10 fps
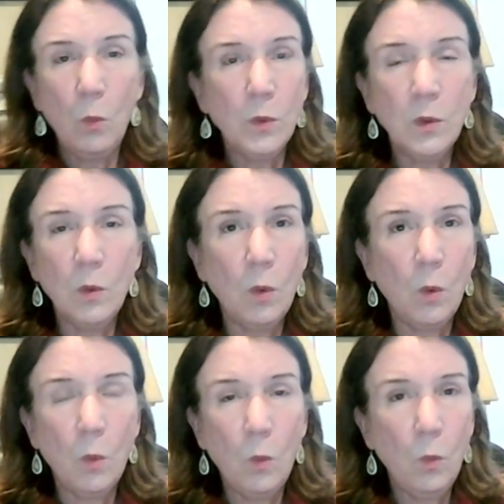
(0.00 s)
You know,
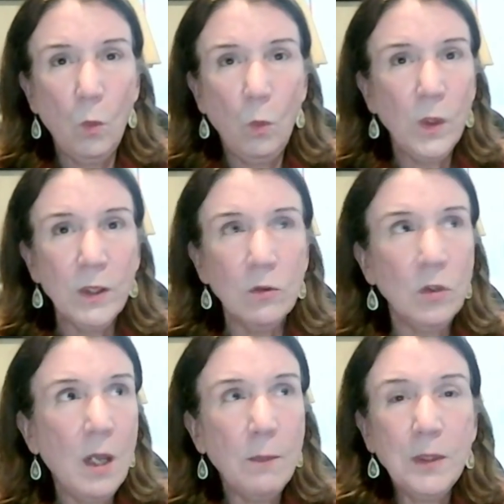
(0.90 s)
we're
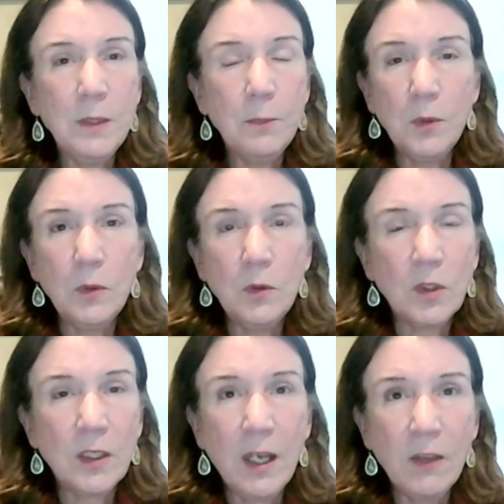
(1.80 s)
not
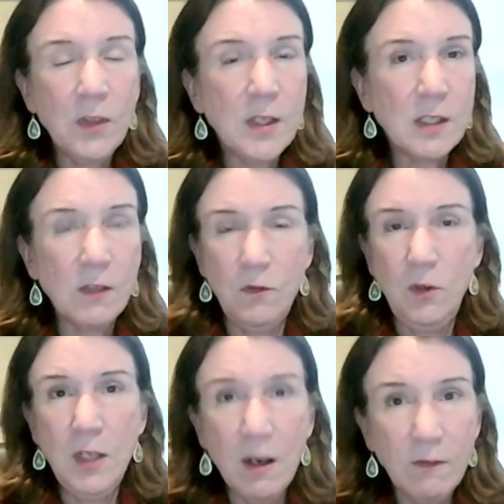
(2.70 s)
people, Catholics have
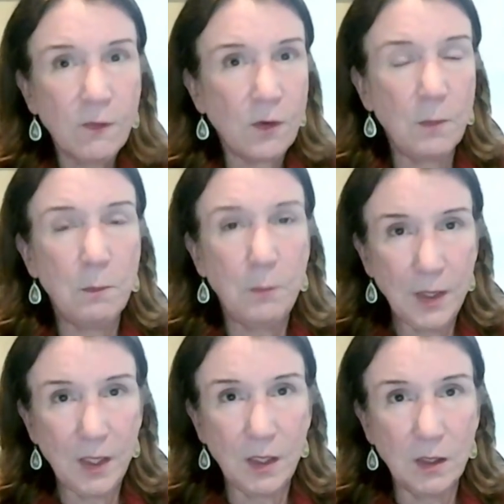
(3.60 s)
never
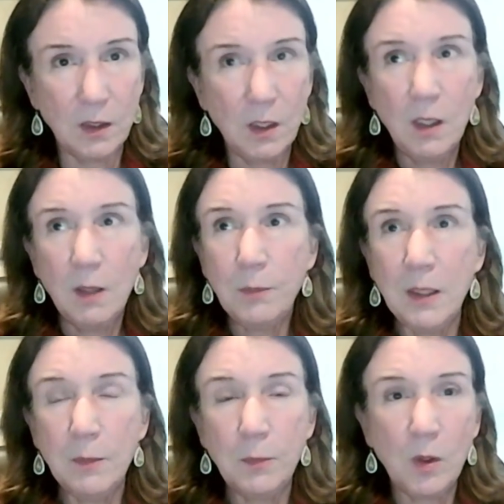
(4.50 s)
been
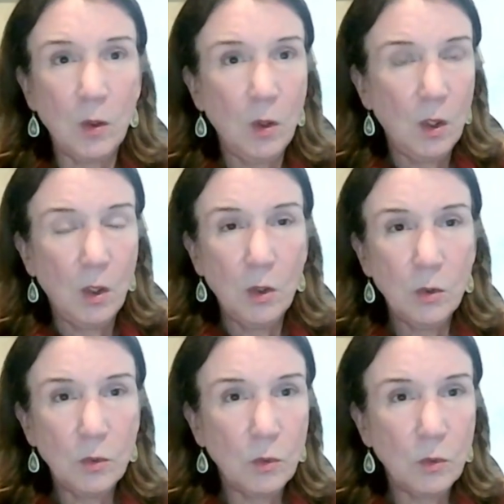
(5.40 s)
people
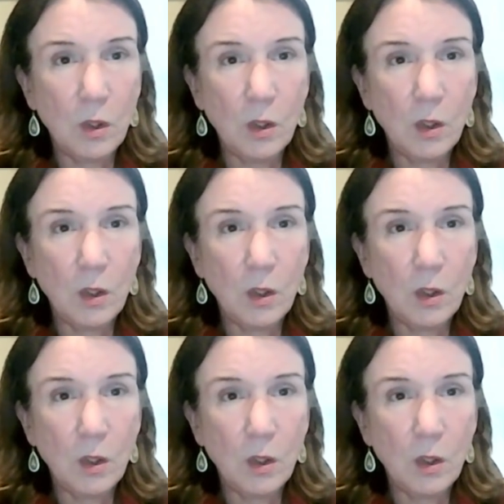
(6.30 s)
who